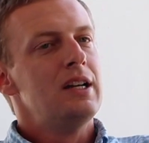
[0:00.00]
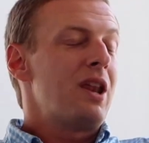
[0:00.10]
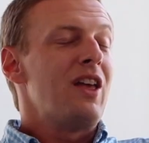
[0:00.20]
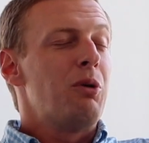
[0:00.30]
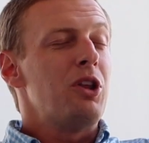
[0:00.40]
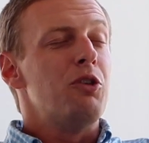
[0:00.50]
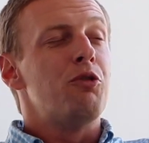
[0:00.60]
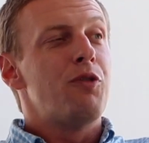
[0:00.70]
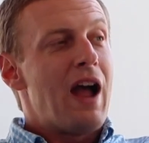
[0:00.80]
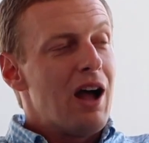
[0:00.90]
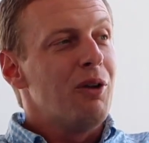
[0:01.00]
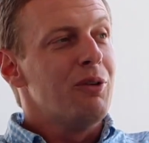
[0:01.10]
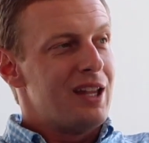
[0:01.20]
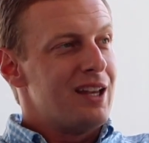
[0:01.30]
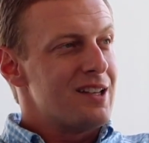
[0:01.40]
But I think what you
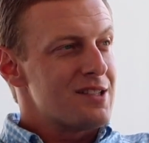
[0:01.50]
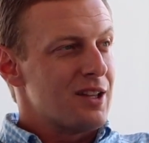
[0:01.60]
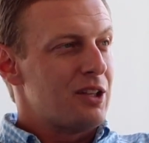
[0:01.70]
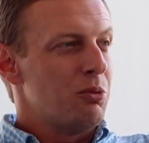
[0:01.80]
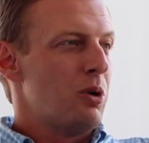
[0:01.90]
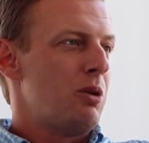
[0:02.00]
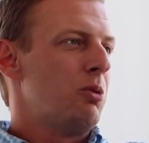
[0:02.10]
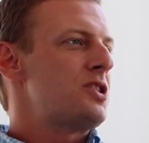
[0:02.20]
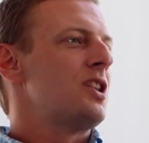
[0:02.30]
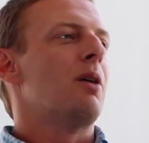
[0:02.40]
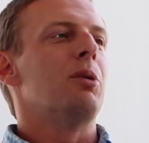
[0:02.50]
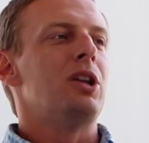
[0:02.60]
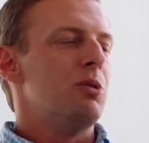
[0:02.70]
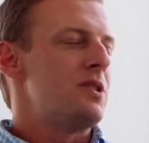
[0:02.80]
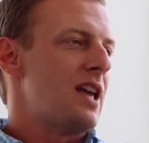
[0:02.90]
found is like, what's the
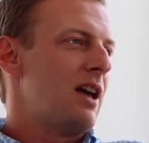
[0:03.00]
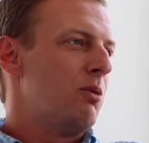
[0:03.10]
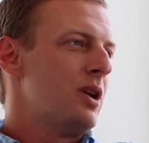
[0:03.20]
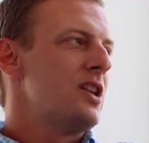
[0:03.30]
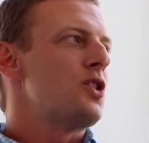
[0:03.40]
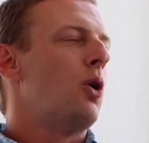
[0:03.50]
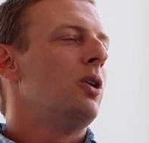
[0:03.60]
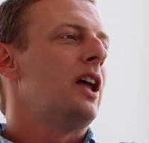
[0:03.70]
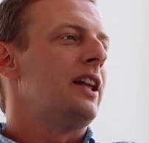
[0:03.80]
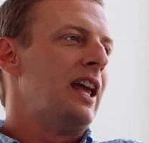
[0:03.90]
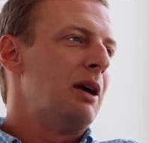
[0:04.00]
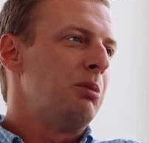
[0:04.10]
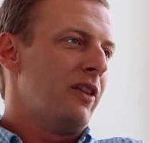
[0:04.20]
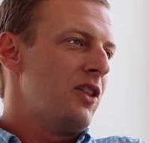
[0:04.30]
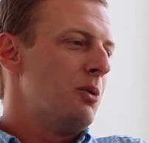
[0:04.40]
number you would say? What is online
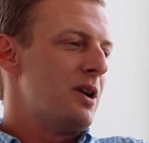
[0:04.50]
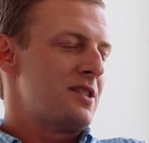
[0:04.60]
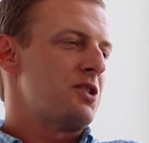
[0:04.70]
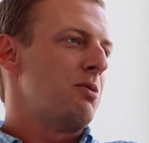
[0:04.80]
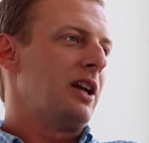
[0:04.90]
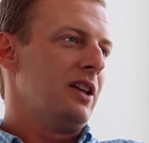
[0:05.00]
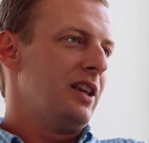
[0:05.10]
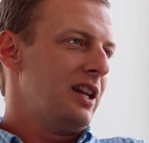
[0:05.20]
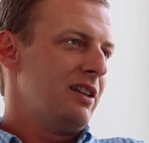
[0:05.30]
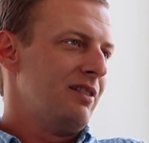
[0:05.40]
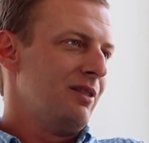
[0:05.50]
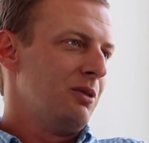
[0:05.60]
gambling in the US that's regulated?